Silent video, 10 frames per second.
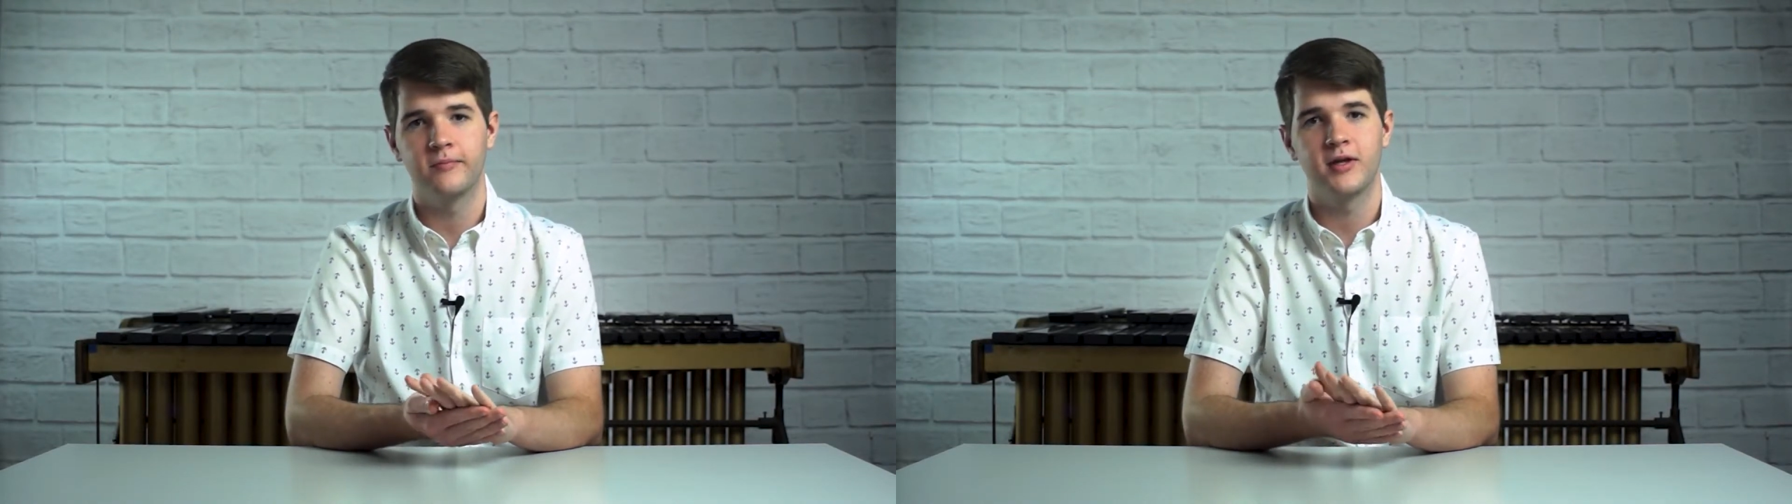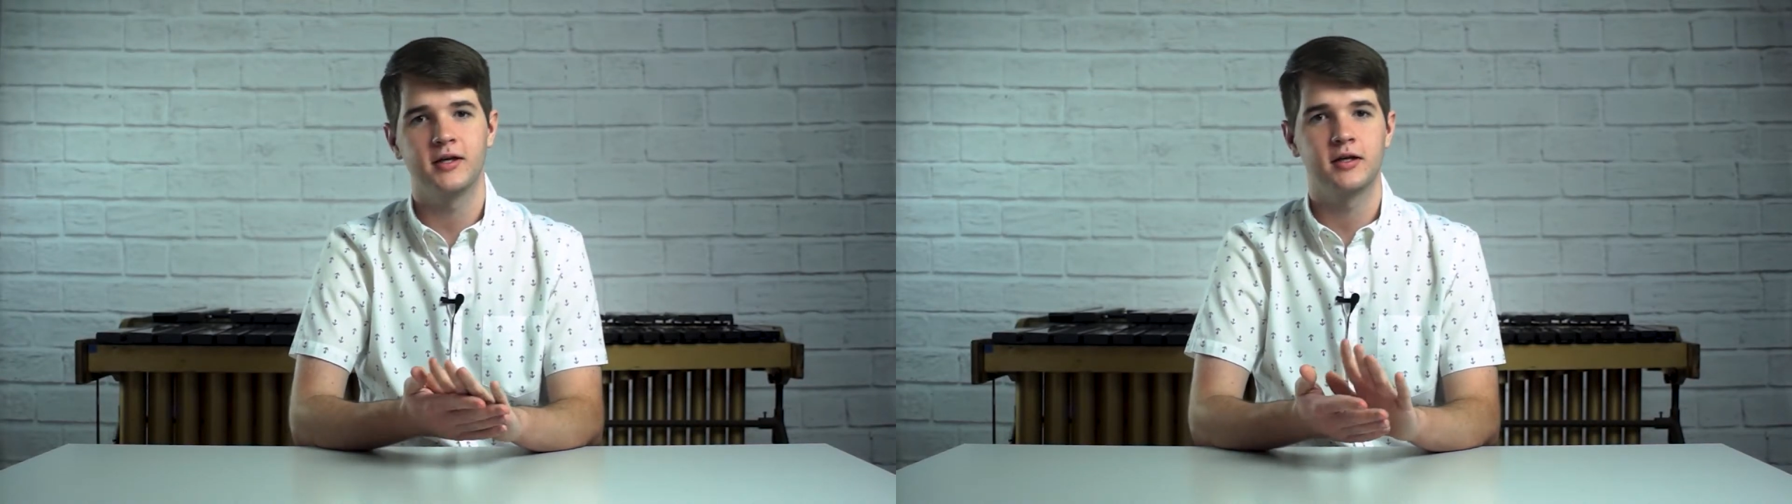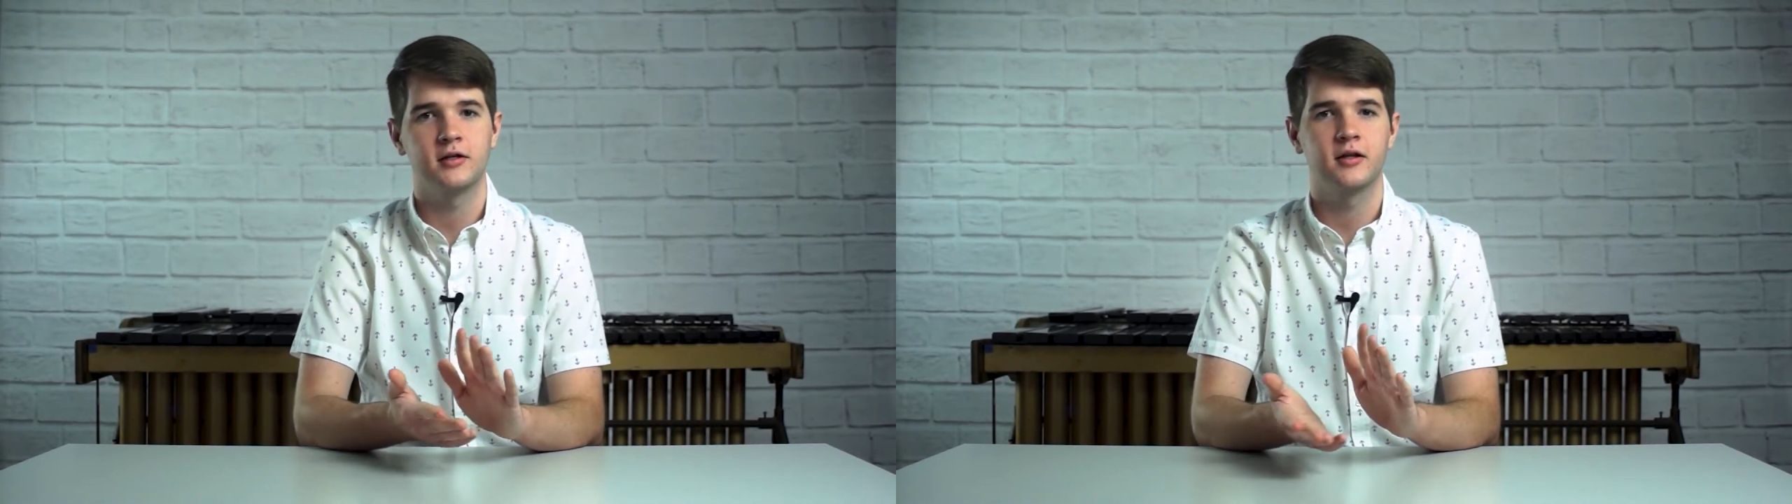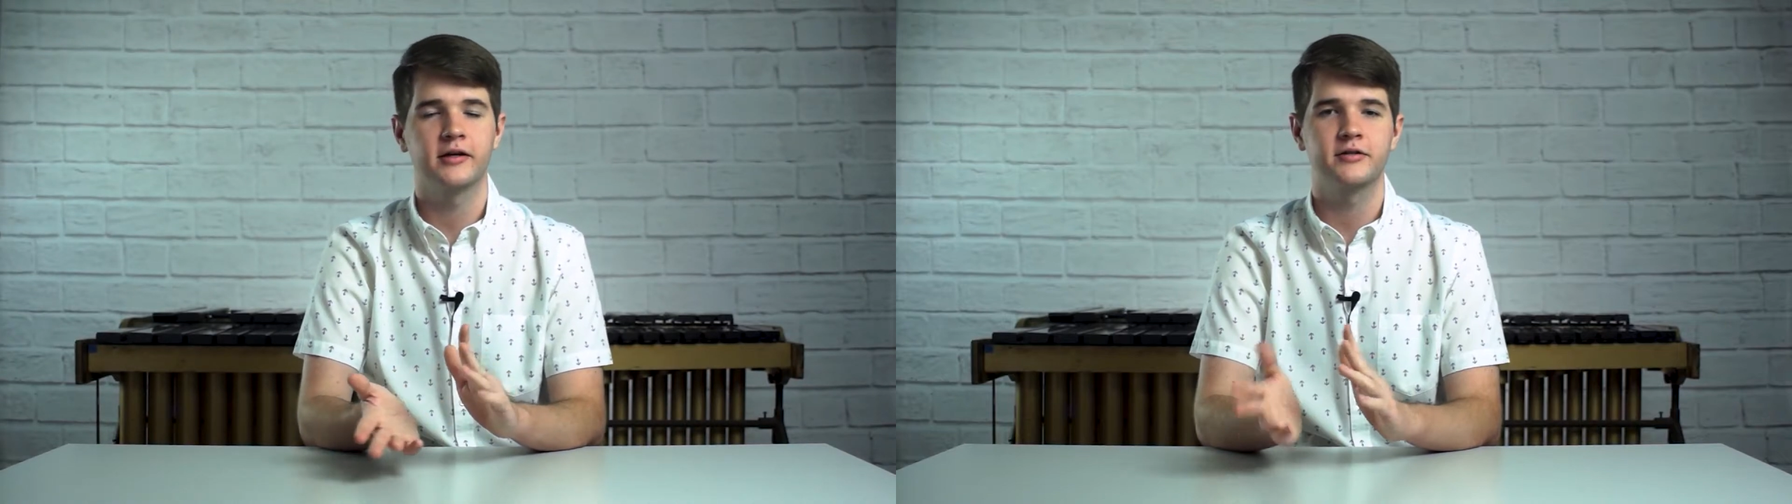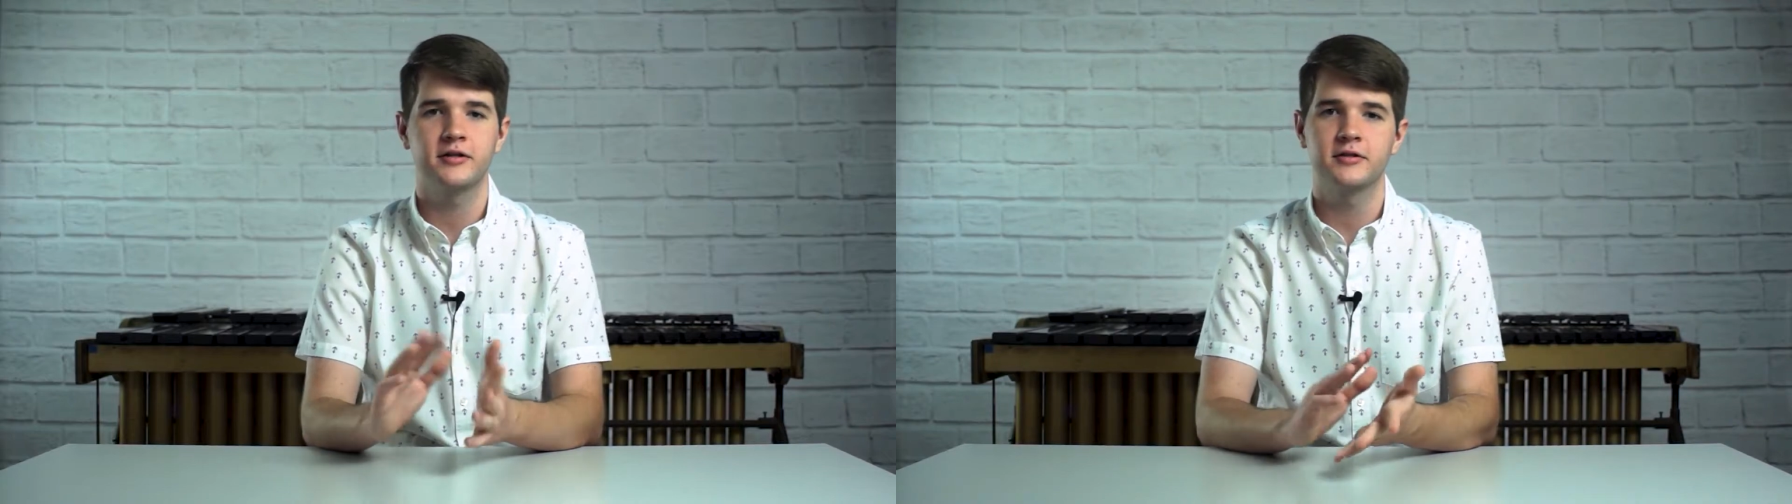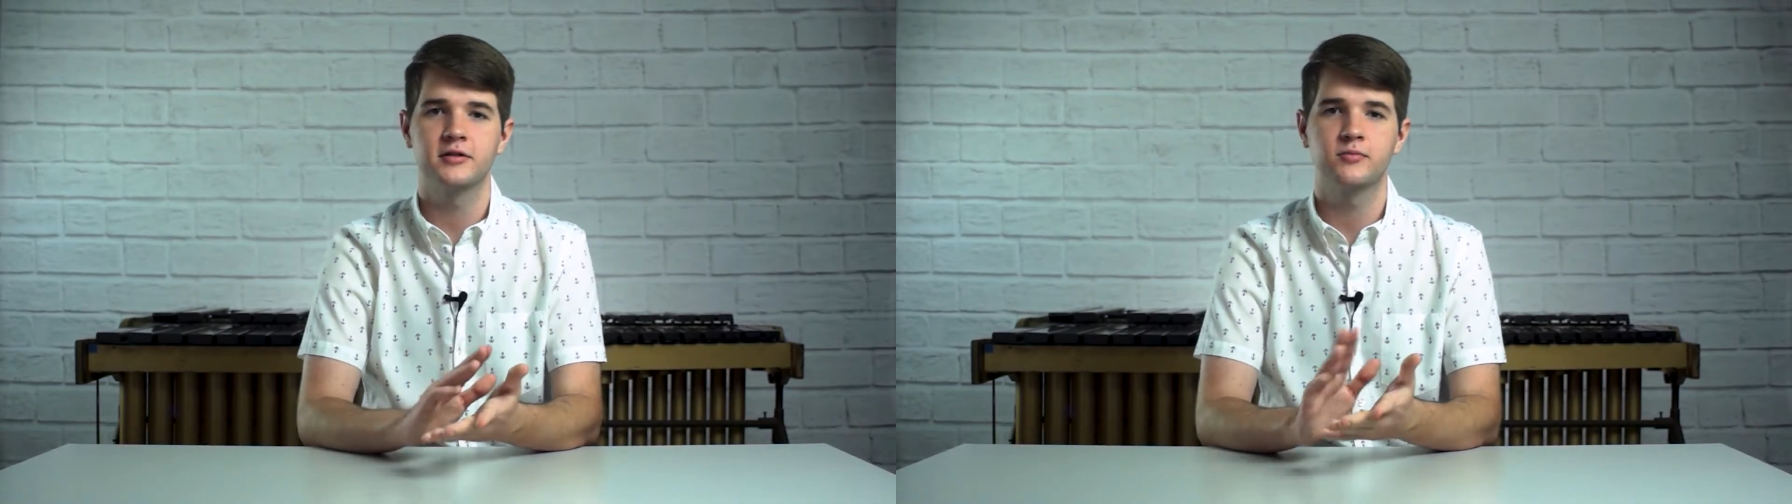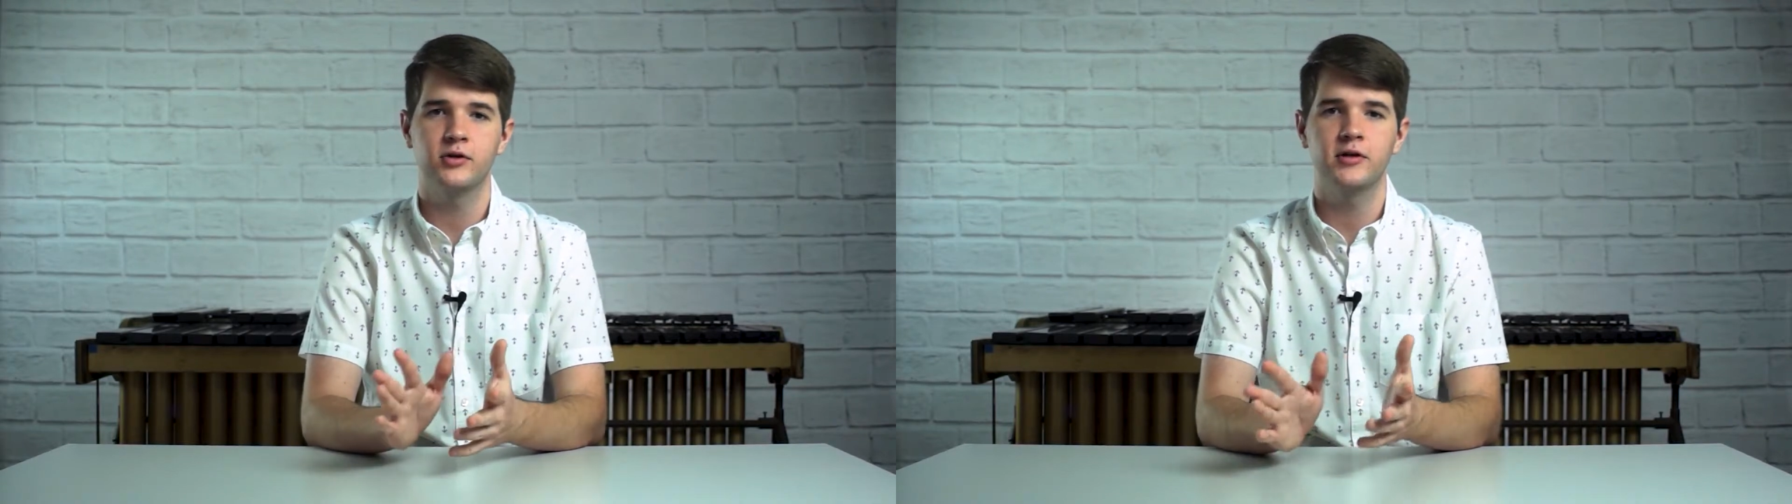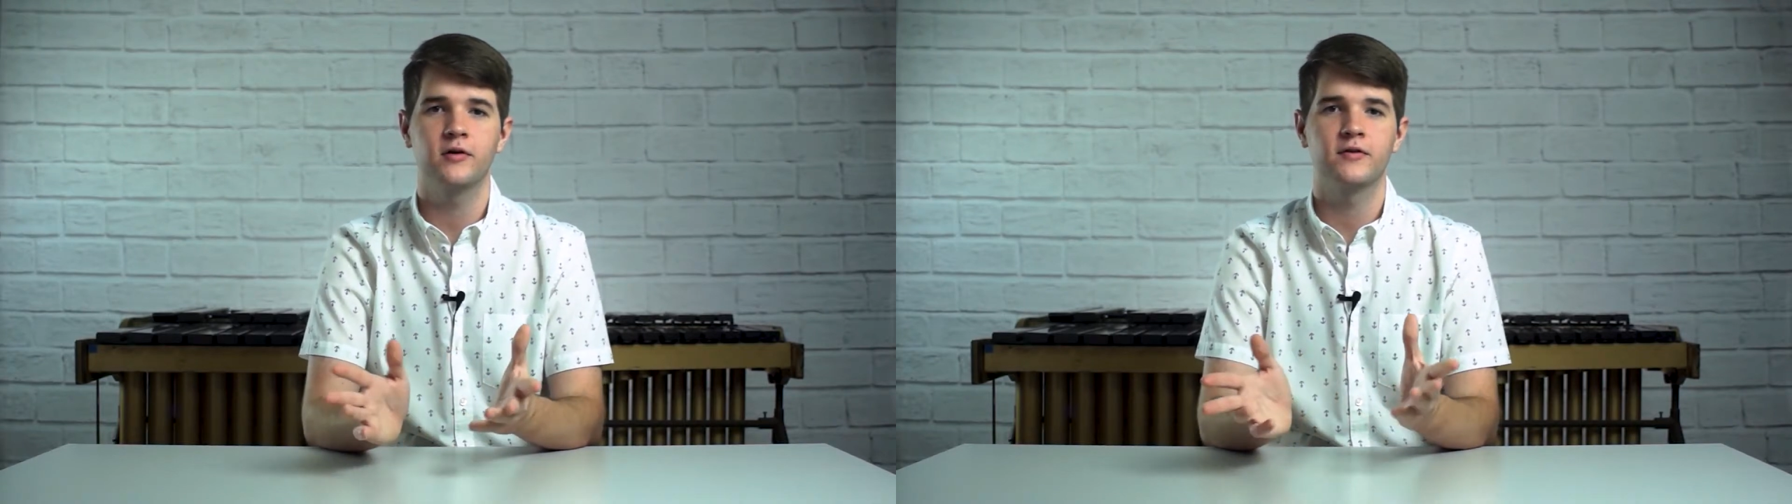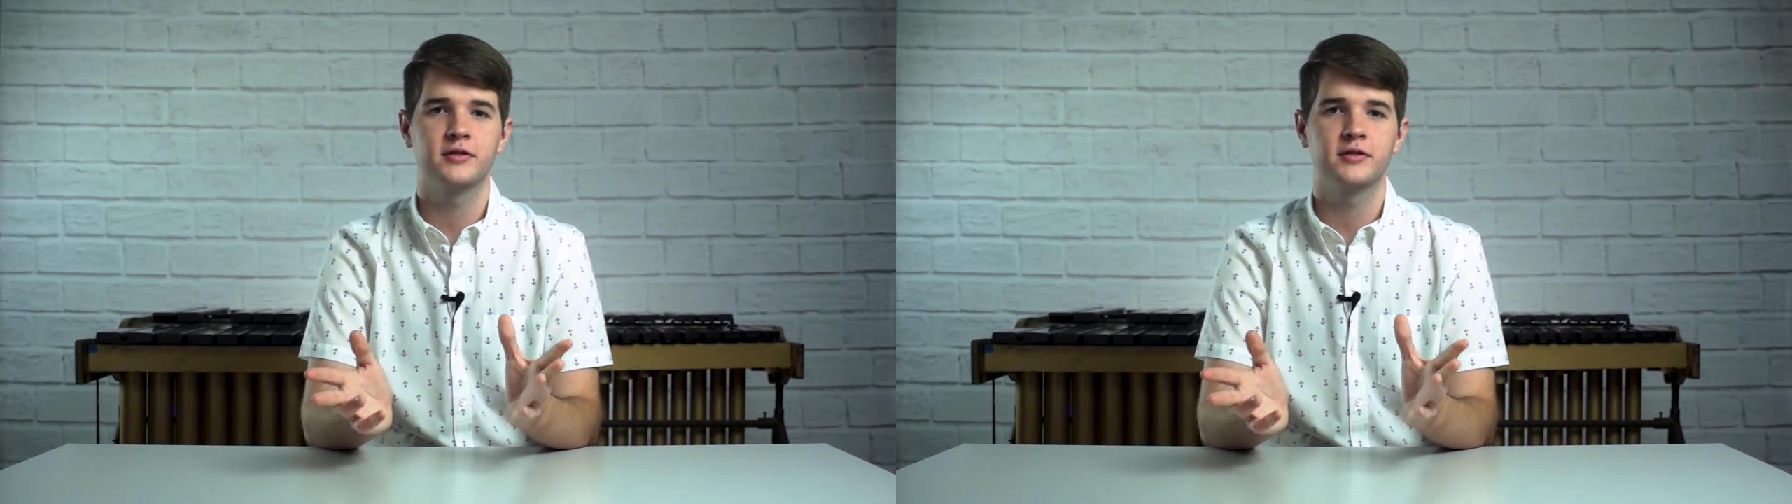They can collect dust and debris over